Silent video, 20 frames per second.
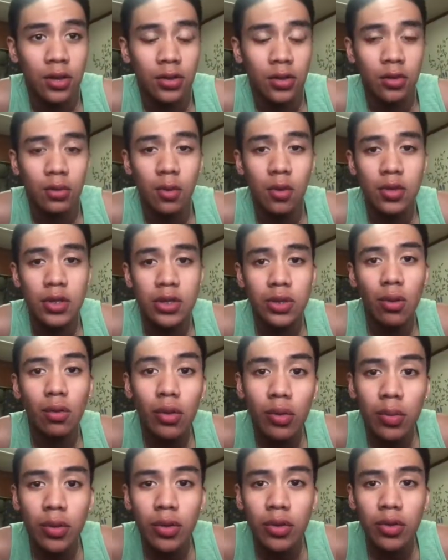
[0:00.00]
The most
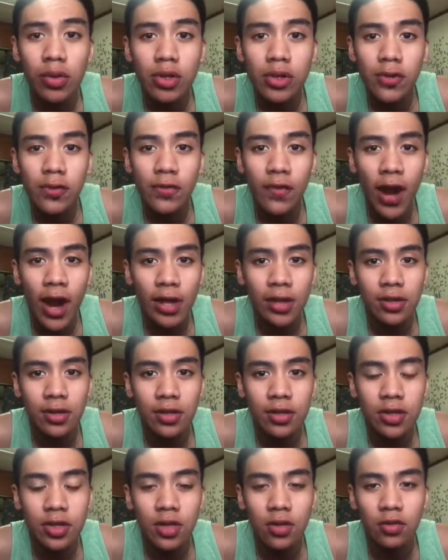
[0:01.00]
notable use of
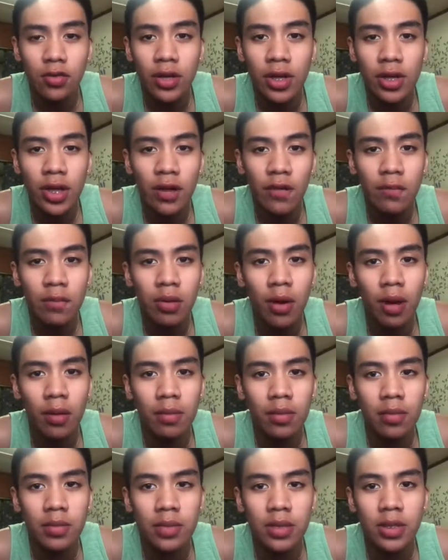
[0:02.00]
fractals in real-life
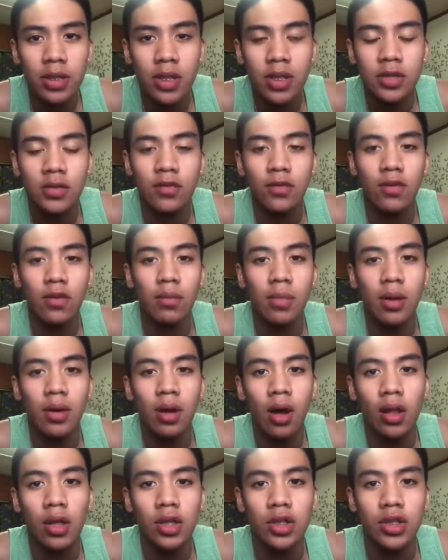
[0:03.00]
problems is for
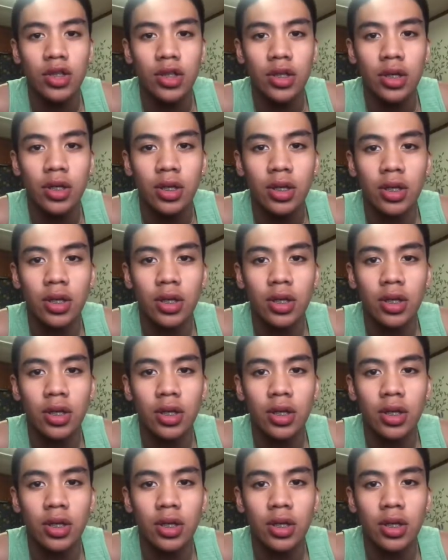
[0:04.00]
biology.